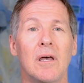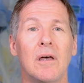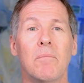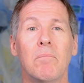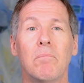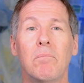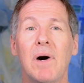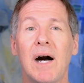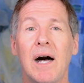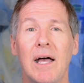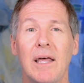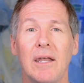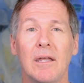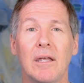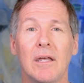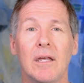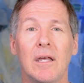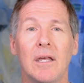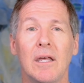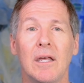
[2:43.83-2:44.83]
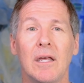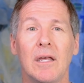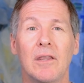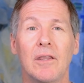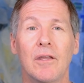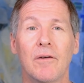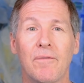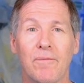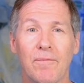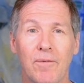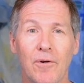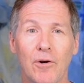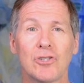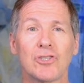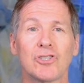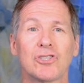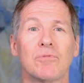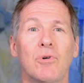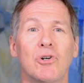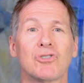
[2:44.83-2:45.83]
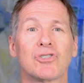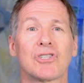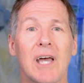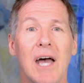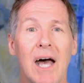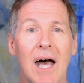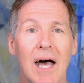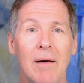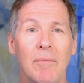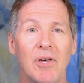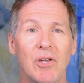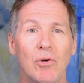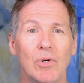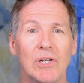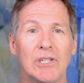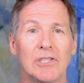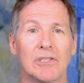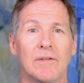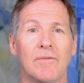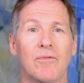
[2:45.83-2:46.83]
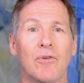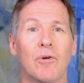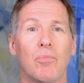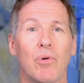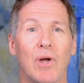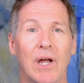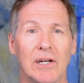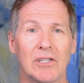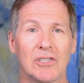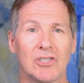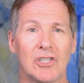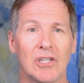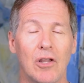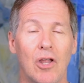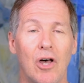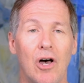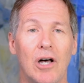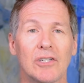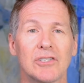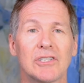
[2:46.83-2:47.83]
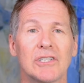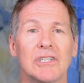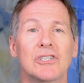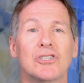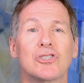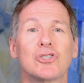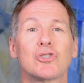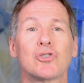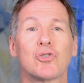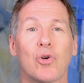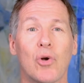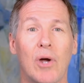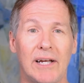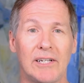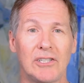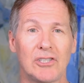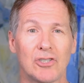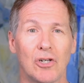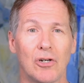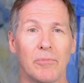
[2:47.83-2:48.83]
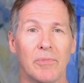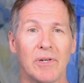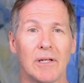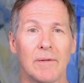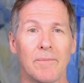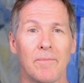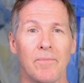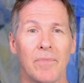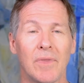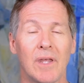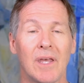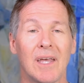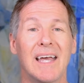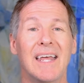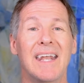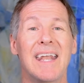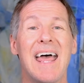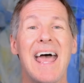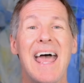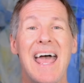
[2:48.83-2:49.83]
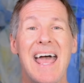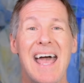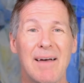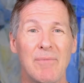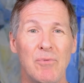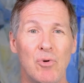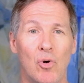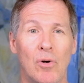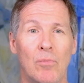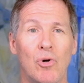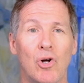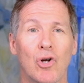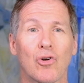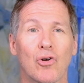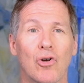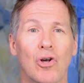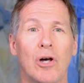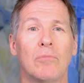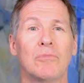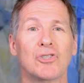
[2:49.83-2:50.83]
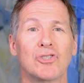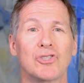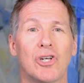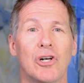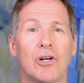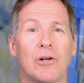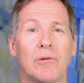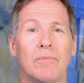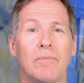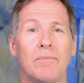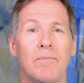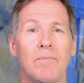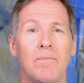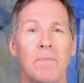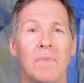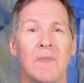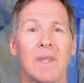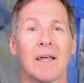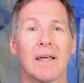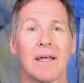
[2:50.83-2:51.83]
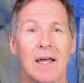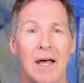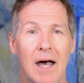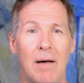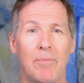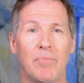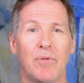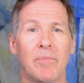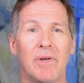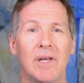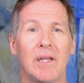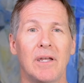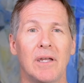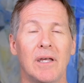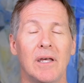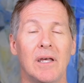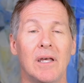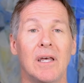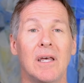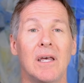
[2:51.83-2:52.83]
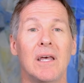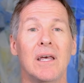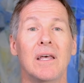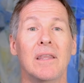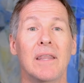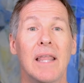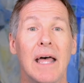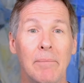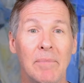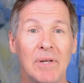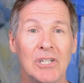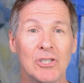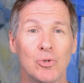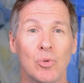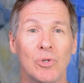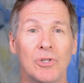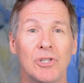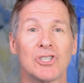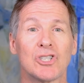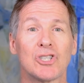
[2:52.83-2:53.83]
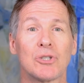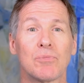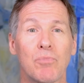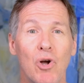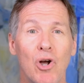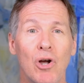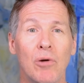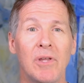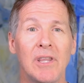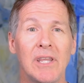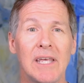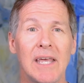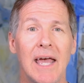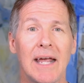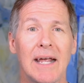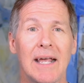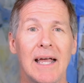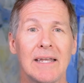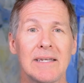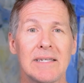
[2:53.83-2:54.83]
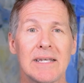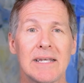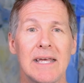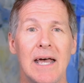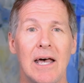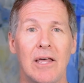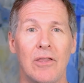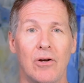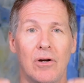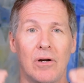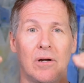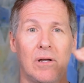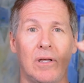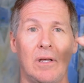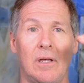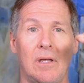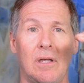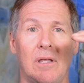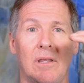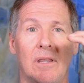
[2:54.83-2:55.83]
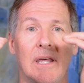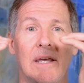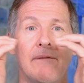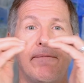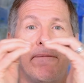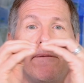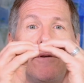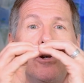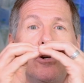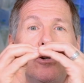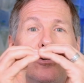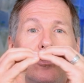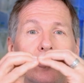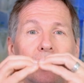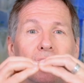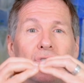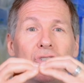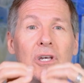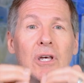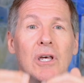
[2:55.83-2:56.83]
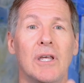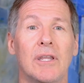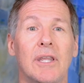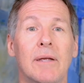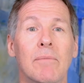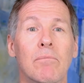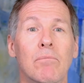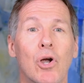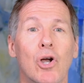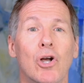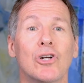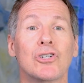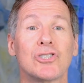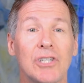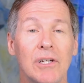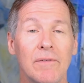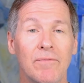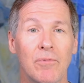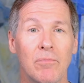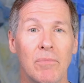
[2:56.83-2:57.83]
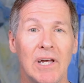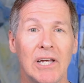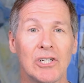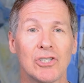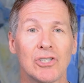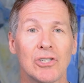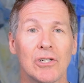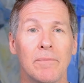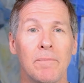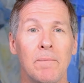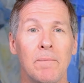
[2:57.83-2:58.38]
But the first most common reason for pregnancy loss is trisomy, an abnormal chromosome complement. That means when the sperm and the egg got together, they fused, they merged information.